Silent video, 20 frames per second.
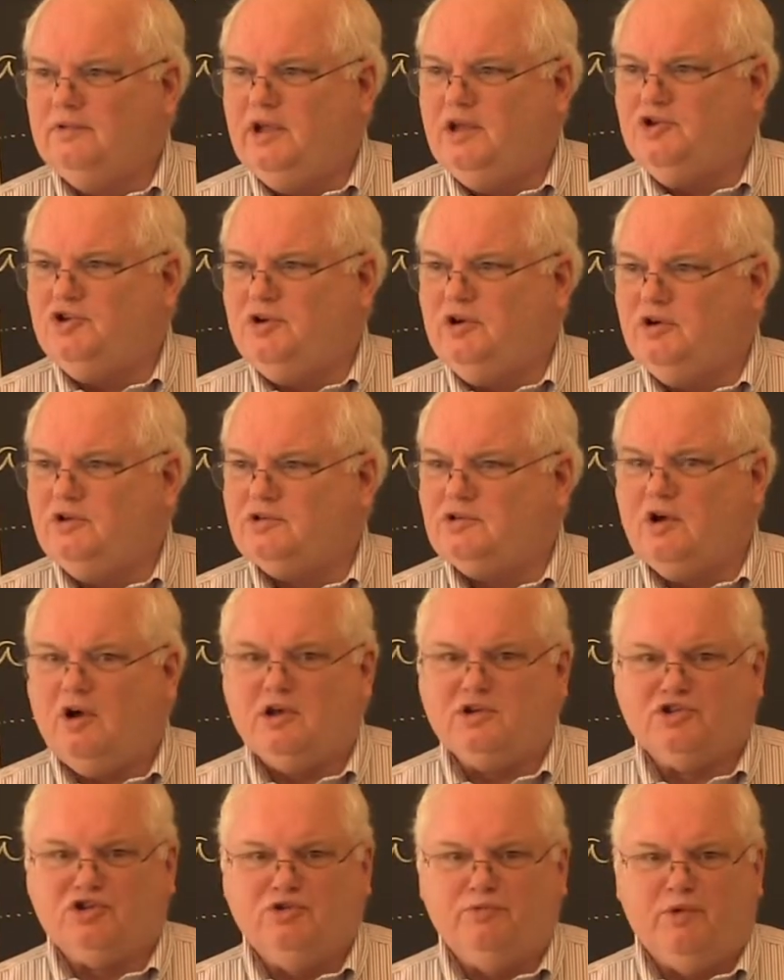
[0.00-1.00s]
Engineers
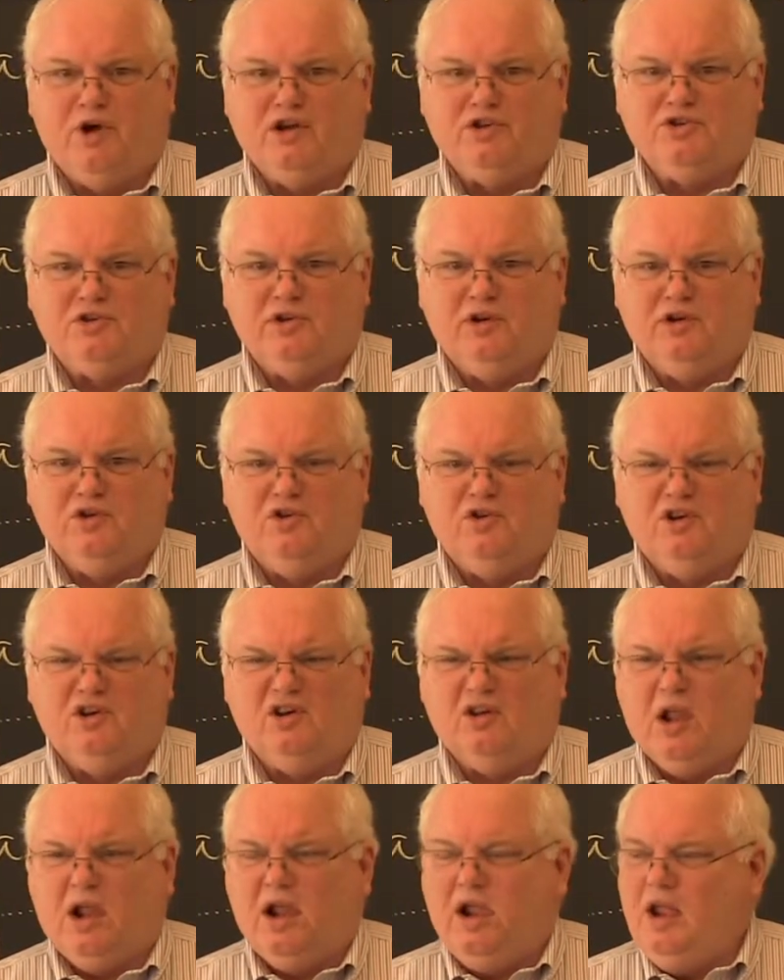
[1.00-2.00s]
cost too much, and you
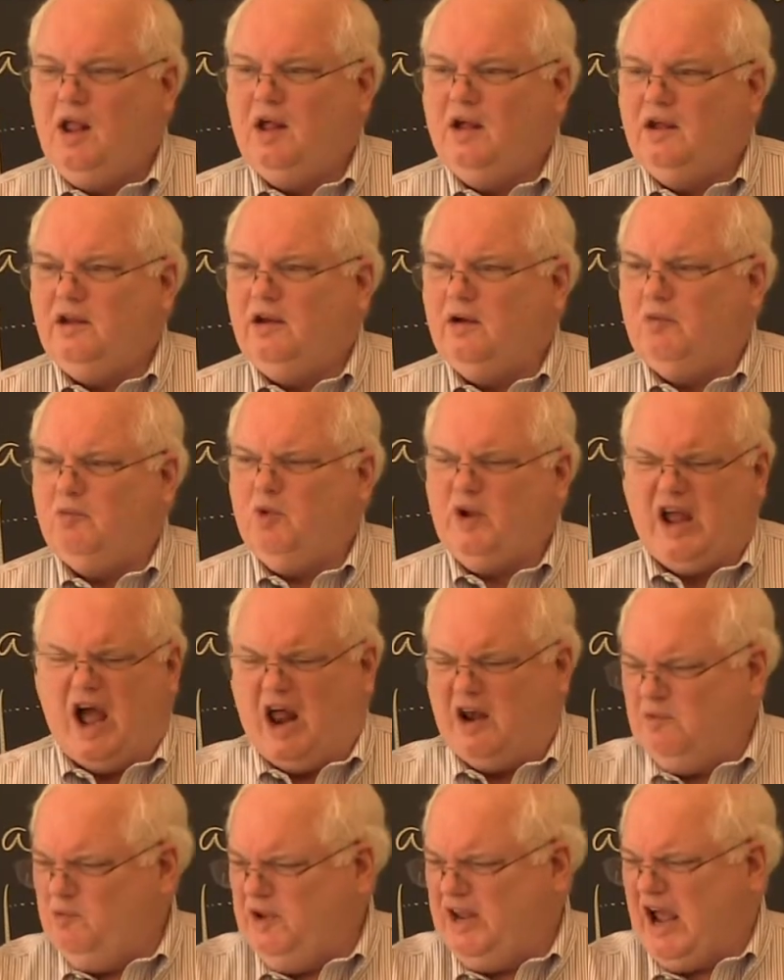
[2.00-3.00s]
can, you know, we
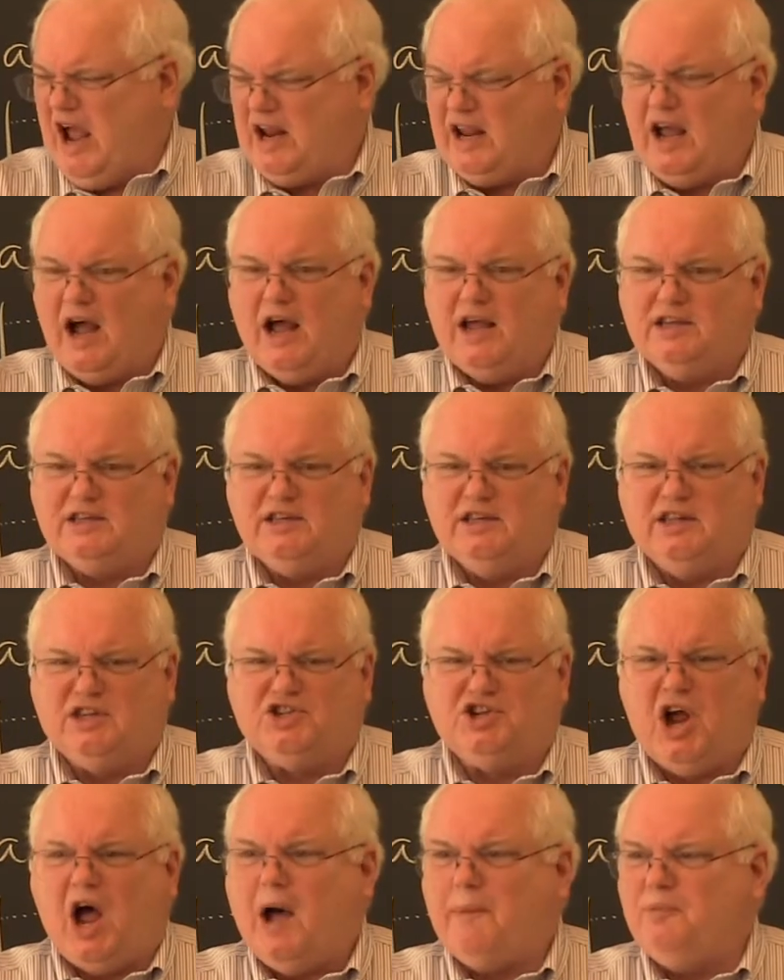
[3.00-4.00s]
got we got guys in the
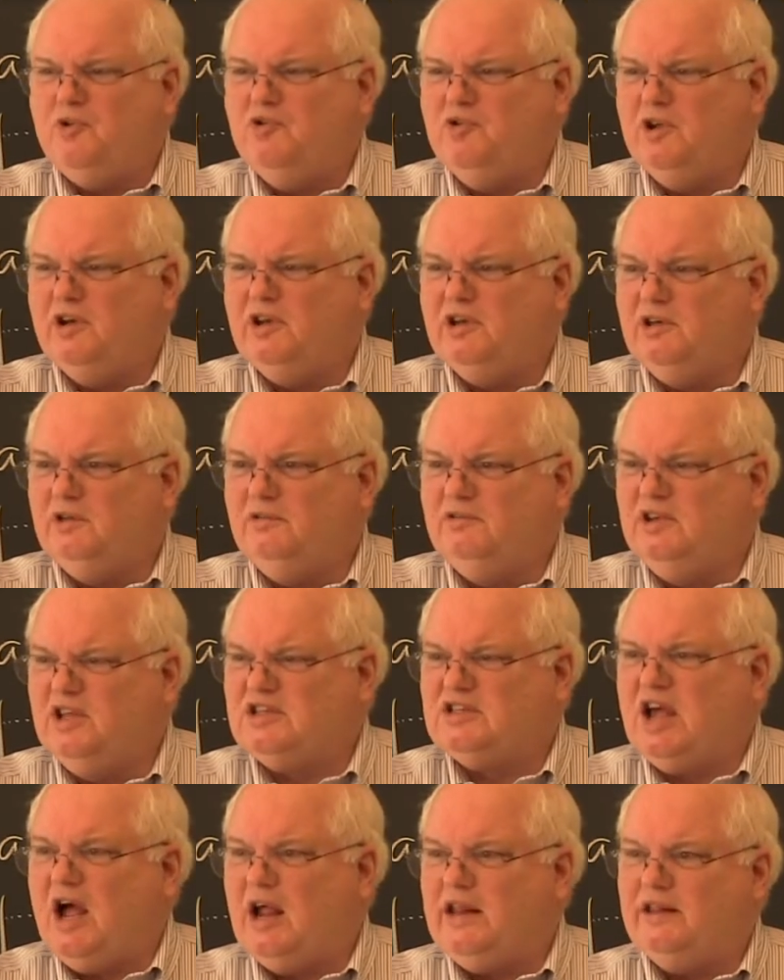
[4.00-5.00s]
shop who can
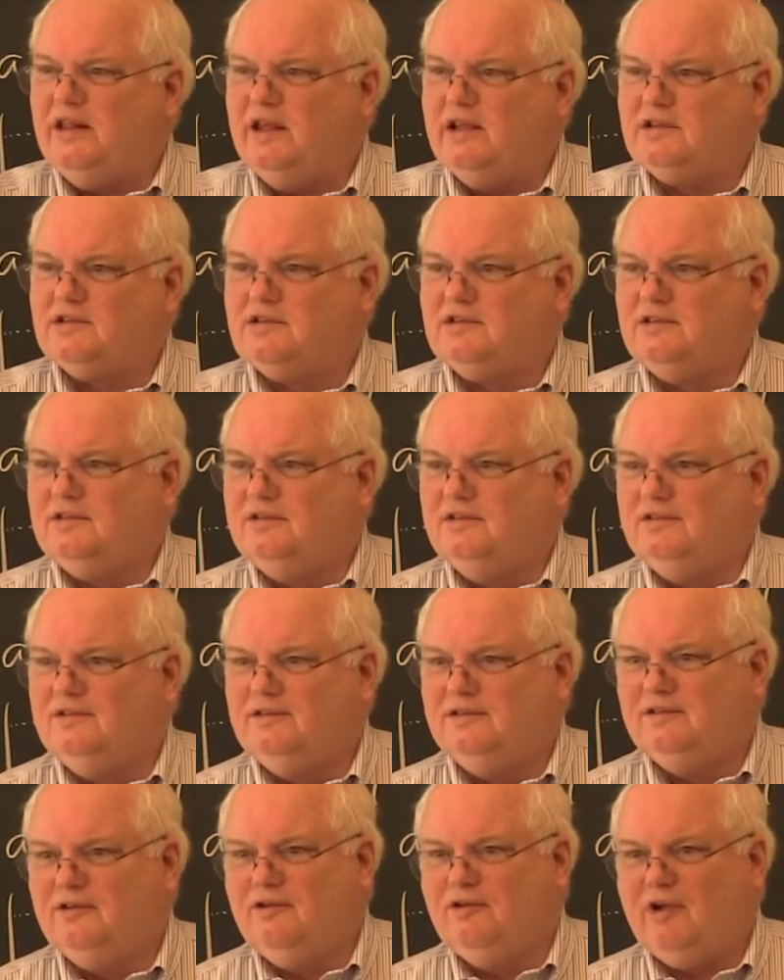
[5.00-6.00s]
design this,
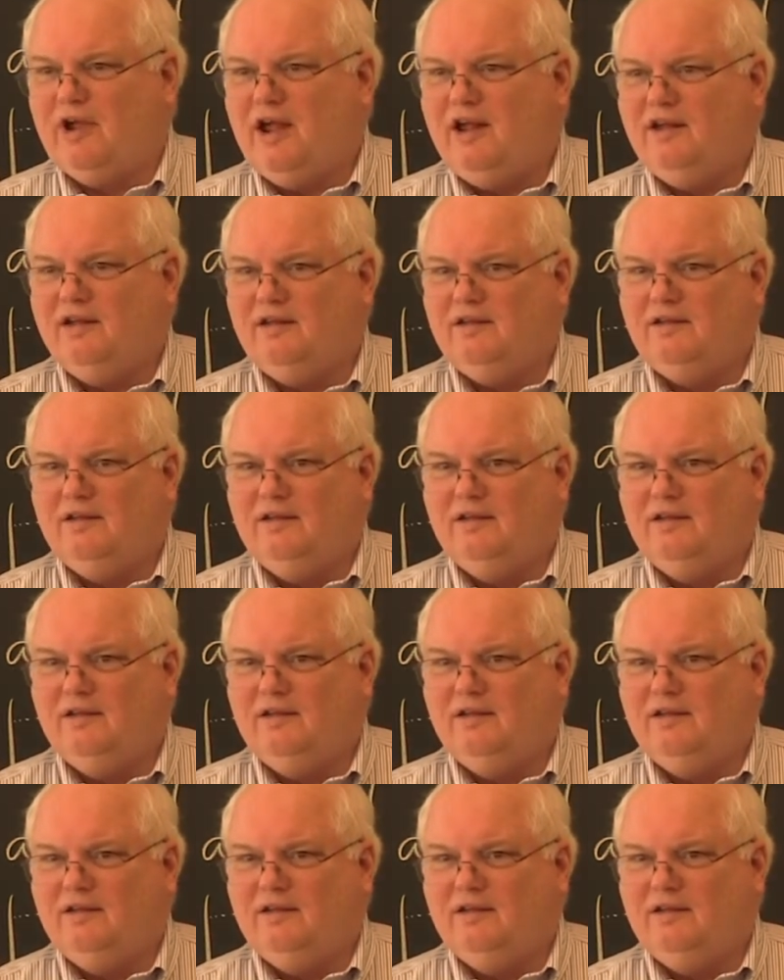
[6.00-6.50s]
okay.